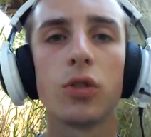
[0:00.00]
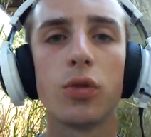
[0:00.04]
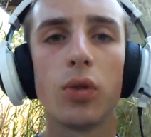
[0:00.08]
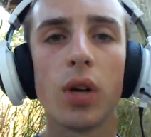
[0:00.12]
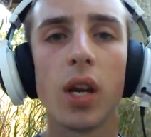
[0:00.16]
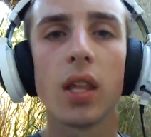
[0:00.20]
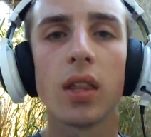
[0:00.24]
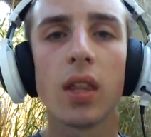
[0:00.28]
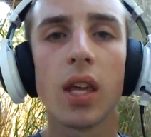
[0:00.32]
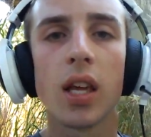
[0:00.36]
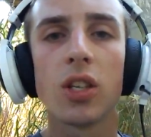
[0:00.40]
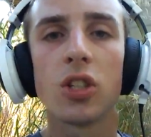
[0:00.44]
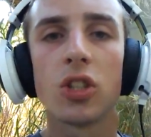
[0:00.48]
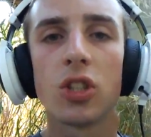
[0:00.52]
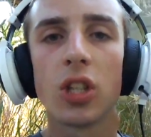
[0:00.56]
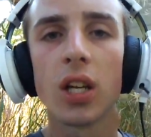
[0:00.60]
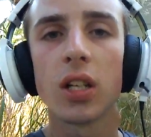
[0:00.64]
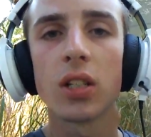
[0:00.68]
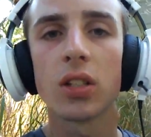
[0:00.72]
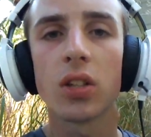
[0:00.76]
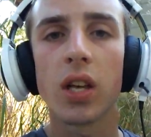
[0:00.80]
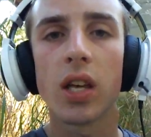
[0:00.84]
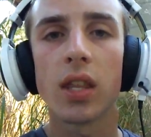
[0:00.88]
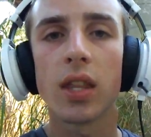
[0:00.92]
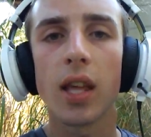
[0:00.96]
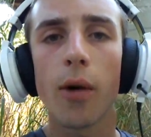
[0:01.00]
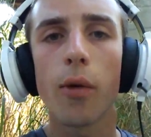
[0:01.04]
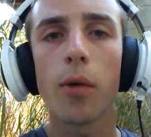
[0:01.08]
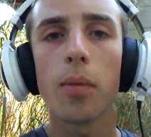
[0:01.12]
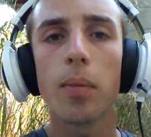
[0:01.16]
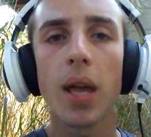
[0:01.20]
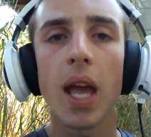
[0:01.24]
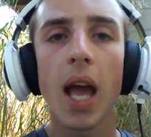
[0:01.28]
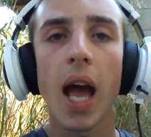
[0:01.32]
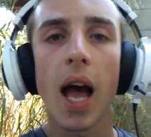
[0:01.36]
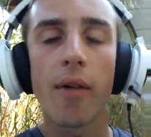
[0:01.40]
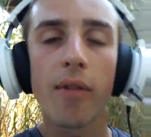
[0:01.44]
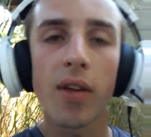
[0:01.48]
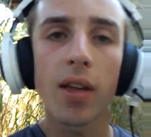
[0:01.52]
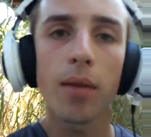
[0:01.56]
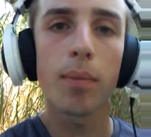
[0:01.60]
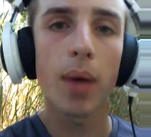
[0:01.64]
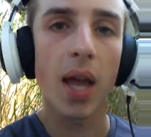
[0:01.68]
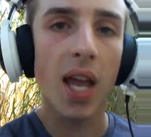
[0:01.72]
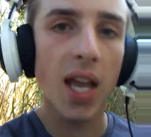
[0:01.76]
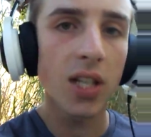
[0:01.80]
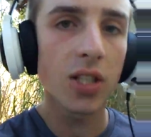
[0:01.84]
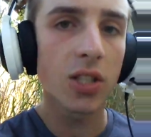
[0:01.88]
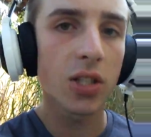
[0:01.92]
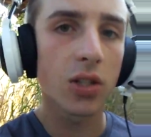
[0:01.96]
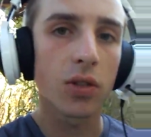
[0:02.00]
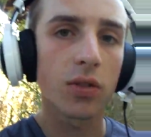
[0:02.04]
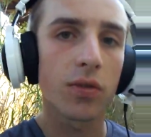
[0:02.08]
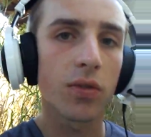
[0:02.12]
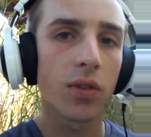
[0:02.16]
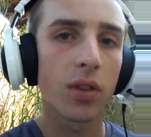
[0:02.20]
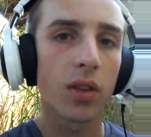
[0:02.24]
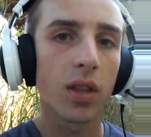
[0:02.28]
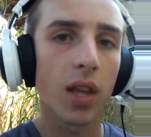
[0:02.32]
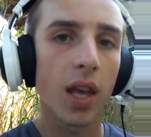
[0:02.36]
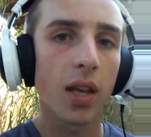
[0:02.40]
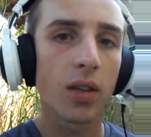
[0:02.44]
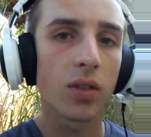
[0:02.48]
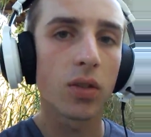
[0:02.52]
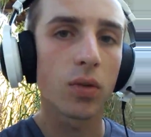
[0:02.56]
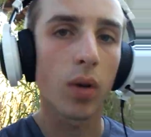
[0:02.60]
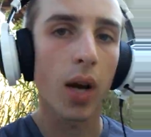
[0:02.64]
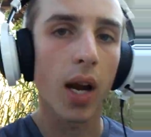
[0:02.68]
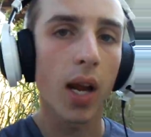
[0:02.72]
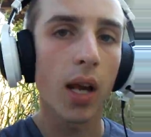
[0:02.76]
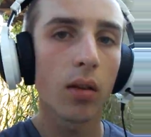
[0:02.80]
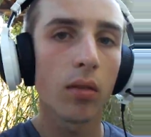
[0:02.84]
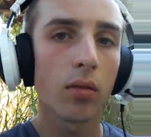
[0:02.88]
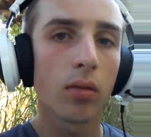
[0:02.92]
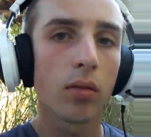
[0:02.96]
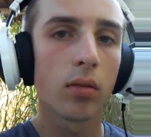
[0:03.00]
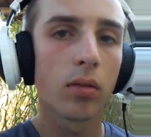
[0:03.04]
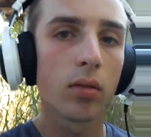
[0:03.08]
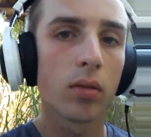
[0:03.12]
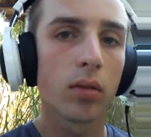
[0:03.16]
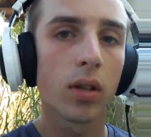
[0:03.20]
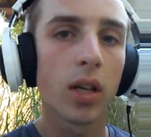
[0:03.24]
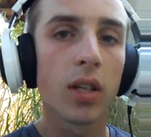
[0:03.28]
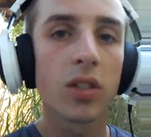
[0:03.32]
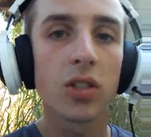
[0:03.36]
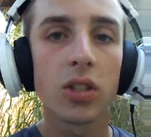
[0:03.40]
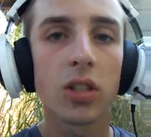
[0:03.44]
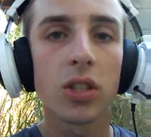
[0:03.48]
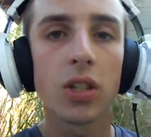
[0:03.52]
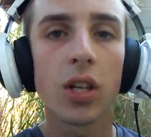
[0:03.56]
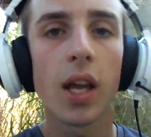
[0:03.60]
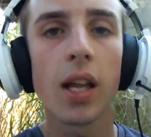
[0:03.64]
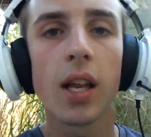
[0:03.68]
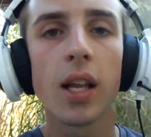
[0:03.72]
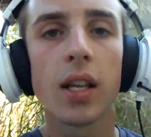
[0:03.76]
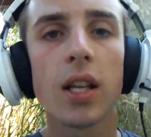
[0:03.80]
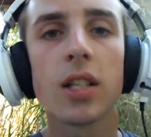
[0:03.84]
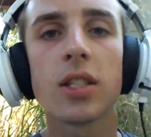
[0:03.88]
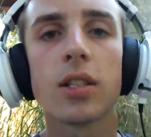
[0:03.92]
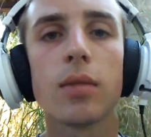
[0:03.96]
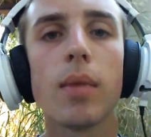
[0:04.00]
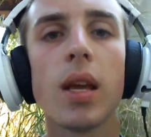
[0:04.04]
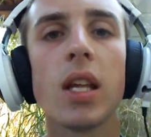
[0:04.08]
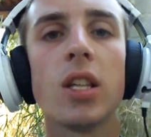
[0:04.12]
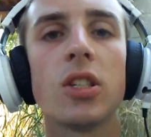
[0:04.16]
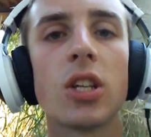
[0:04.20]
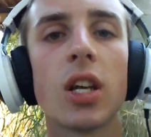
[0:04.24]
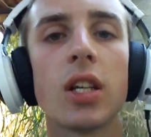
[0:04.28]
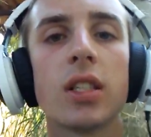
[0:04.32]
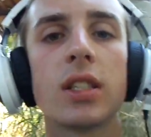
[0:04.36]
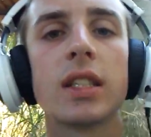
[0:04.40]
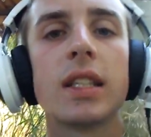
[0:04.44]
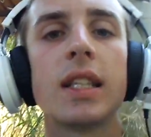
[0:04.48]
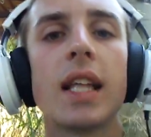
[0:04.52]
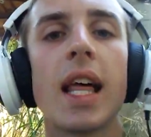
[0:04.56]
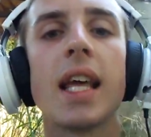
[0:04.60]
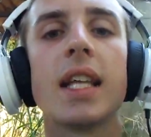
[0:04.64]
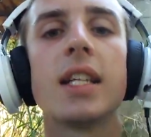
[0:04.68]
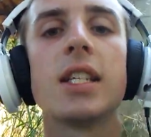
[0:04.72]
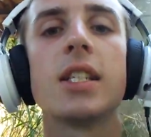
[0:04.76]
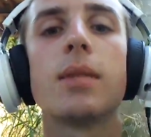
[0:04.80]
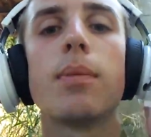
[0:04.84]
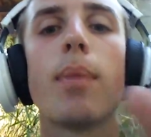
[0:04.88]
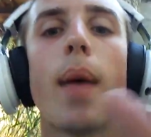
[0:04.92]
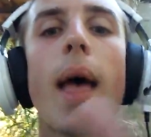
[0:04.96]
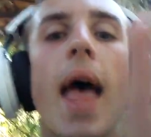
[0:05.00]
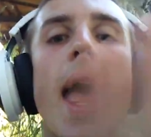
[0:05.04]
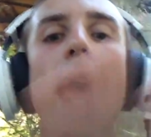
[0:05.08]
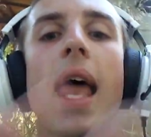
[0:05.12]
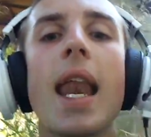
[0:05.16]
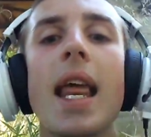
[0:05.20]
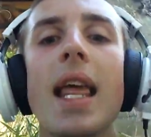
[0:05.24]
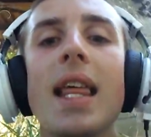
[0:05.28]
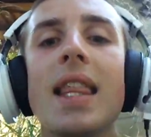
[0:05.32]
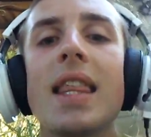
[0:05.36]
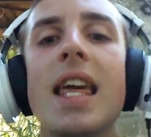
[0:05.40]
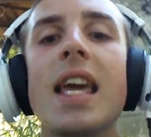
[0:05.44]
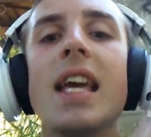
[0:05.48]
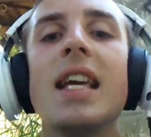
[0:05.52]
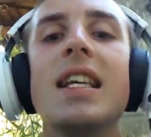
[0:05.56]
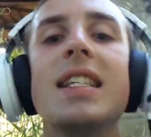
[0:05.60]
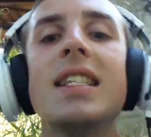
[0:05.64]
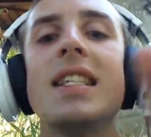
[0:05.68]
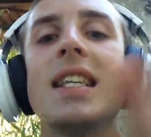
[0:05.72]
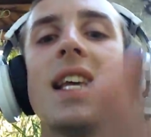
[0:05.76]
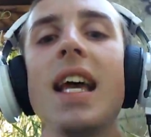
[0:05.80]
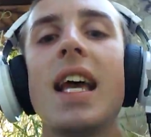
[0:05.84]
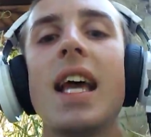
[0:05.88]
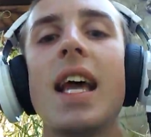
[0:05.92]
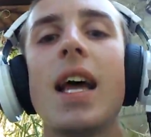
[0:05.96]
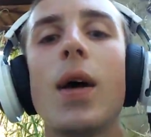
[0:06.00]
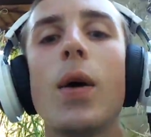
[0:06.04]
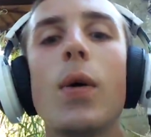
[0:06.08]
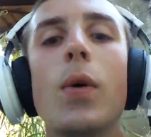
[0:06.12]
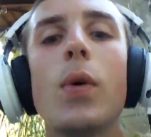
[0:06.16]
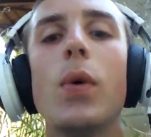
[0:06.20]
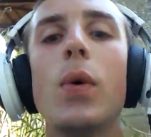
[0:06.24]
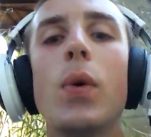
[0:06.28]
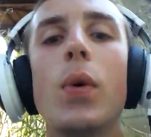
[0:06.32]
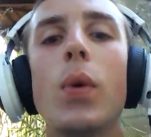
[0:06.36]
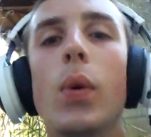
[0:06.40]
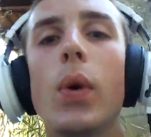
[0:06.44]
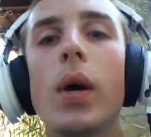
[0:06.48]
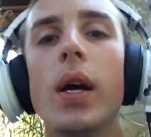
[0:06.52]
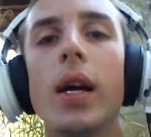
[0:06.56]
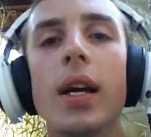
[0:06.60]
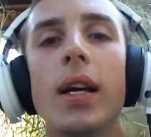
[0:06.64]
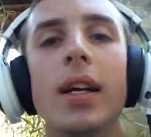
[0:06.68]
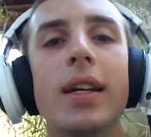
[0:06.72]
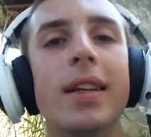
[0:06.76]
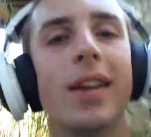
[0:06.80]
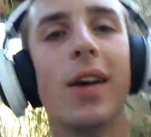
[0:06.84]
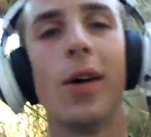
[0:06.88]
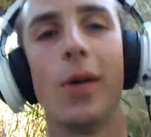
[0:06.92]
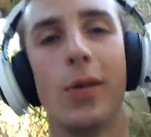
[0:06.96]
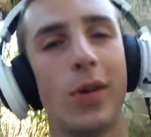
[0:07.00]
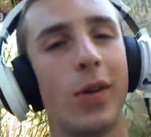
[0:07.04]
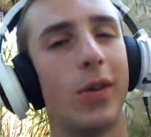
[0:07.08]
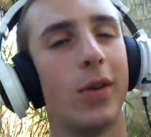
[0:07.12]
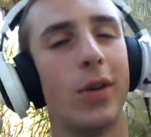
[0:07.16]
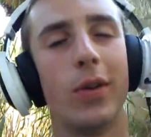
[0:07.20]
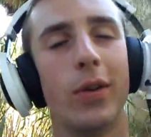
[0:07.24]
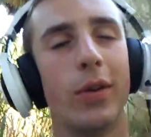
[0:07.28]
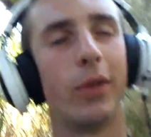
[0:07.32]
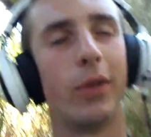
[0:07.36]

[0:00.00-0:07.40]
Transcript: treating things gently, that would be having patience for things, right? Because it doesn't mean gentle like just petting things. Ooh. No.